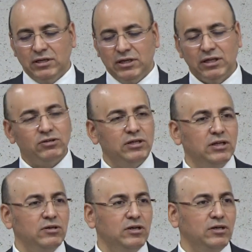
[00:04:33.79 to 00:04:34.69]
in a, in
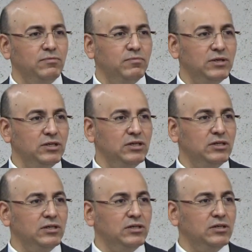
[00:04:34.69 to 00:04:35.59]
a very
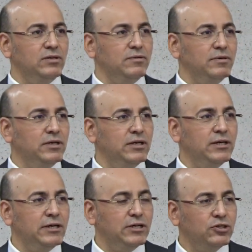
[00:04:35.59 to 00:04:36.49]

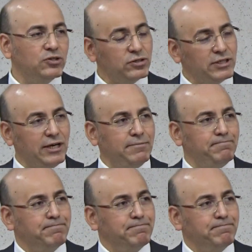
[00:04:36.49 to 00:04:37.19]
uh, short time.